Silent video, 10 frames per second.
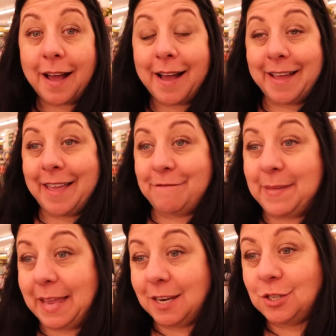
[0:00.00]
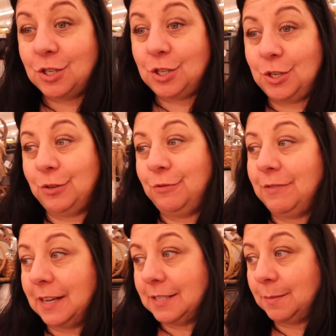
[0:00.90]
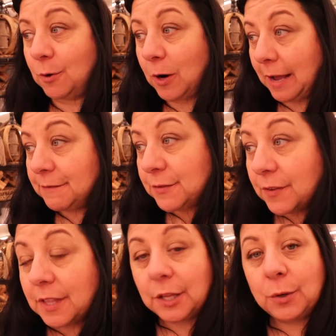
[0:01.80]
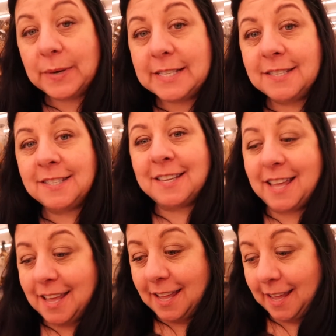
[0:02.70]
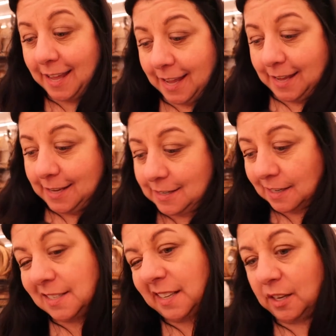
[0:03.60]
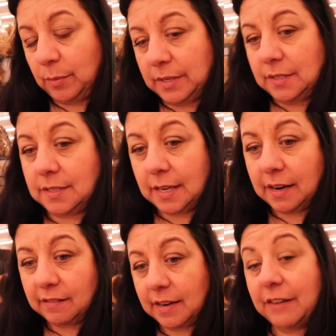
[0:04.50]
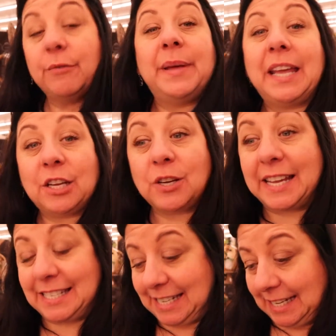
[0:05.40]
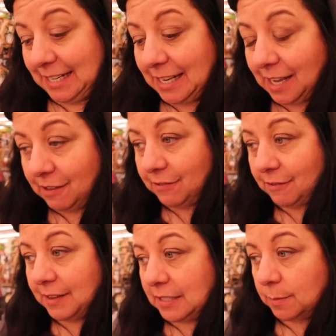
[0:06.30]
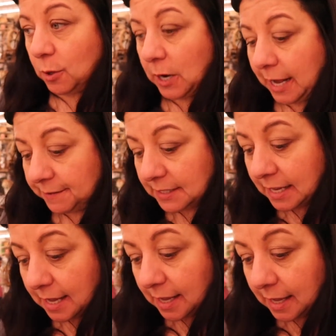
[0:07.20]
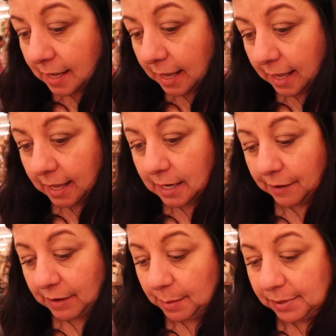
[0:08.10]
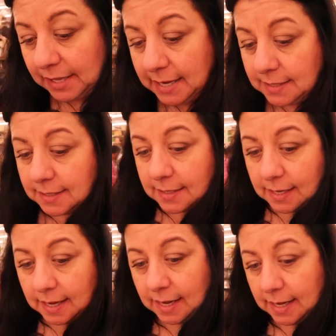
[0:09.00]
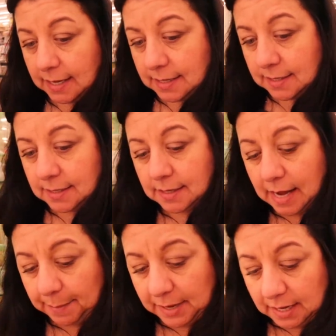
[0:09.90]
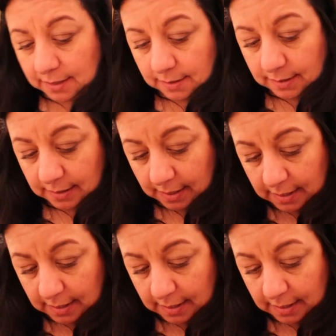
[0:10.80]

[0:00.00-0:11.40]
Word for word: I have managed to find some crafts for the little ones and I say little ones, everybody under 18. I've found some crafts and I've got plates and napkins.